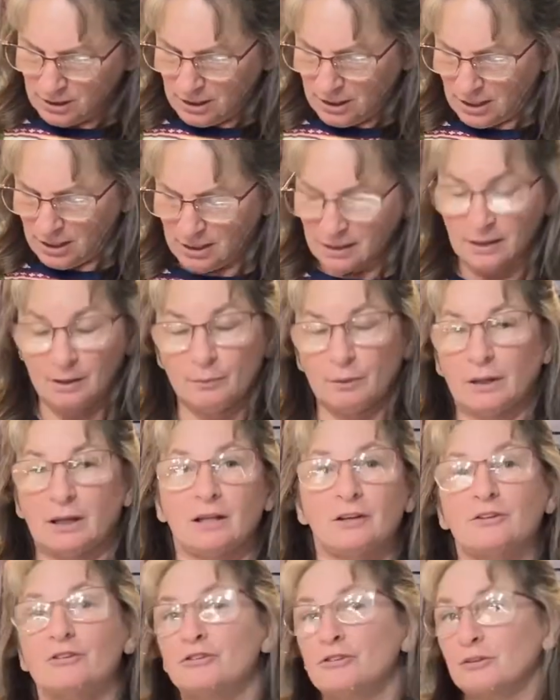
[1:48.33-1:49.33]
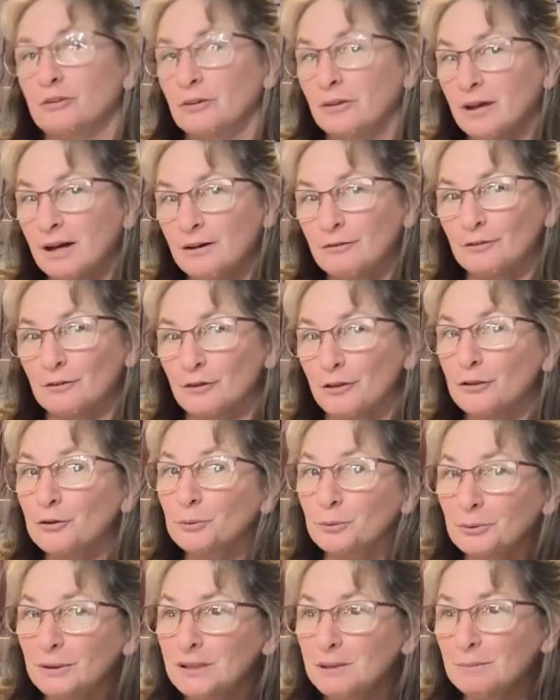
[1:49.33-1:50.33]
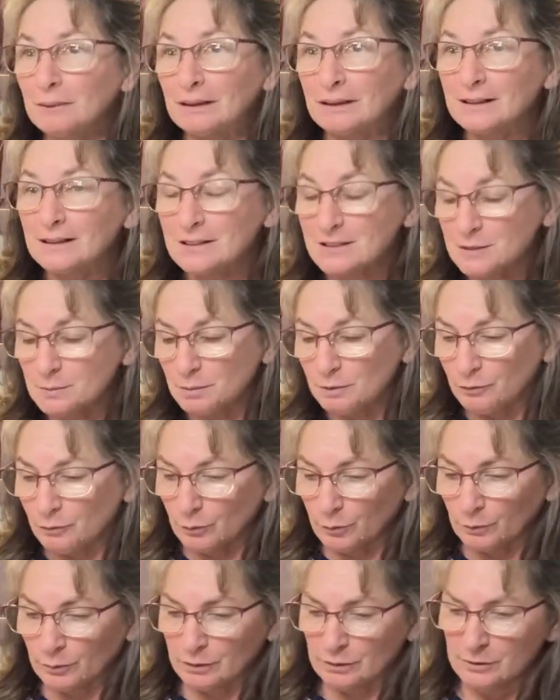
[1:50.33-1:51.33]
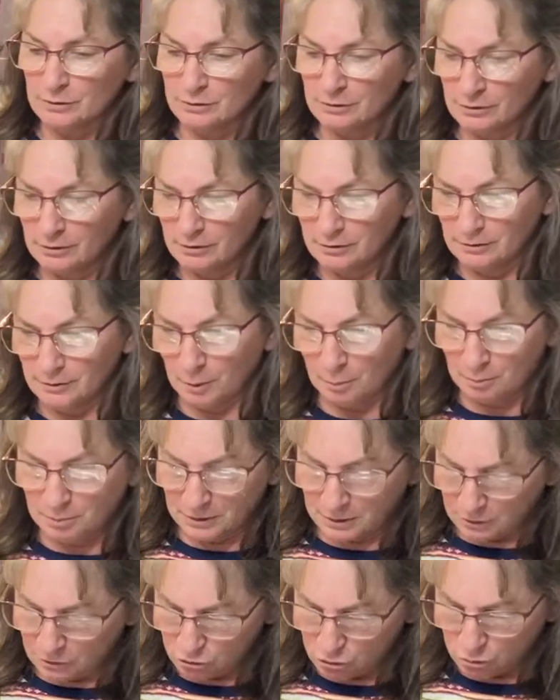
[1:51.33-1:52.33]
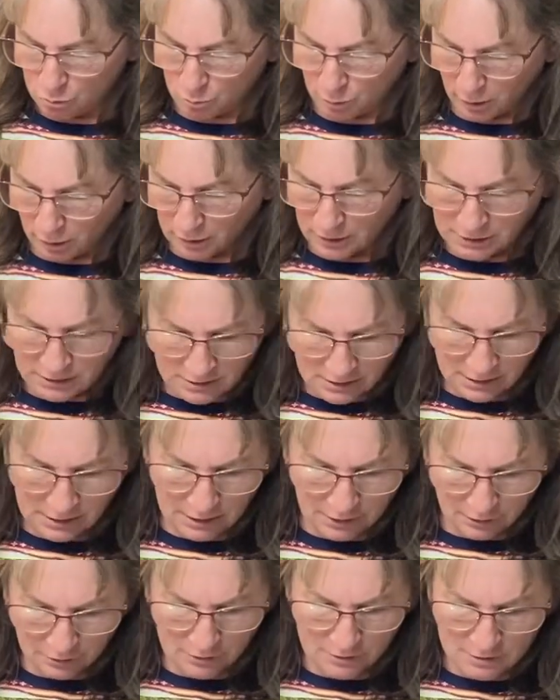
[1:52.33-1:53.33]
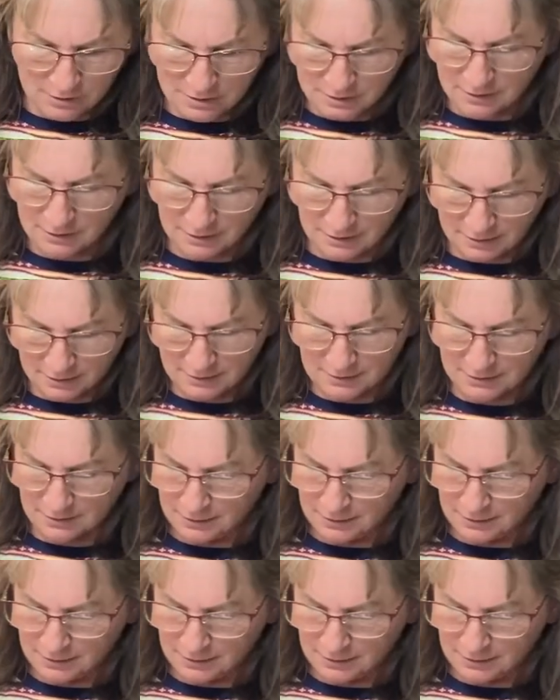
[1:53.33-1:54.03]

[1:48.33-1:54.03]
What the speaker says: and then we got to stir that for 3 minutes before we dump it into our containers. 6,